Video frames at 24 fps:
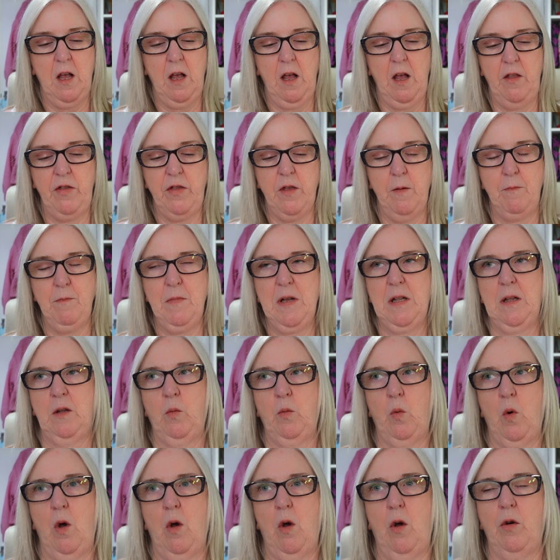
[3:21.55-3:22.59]
and the middle
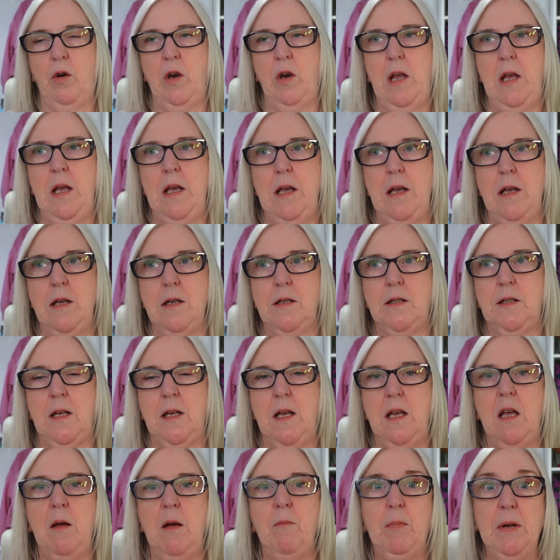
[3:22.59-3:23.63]
one is
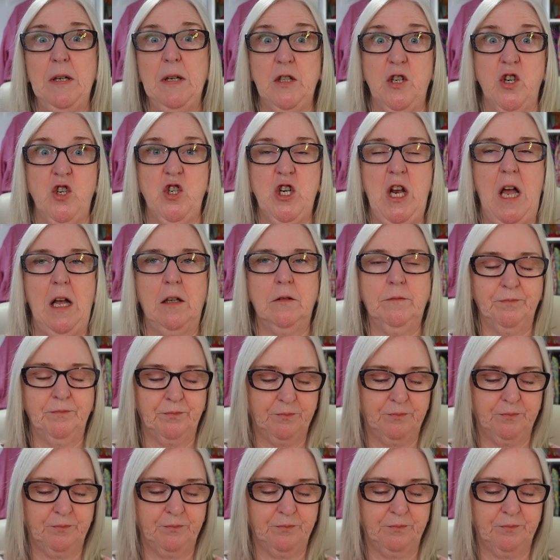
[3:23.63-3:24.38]
a builder gel.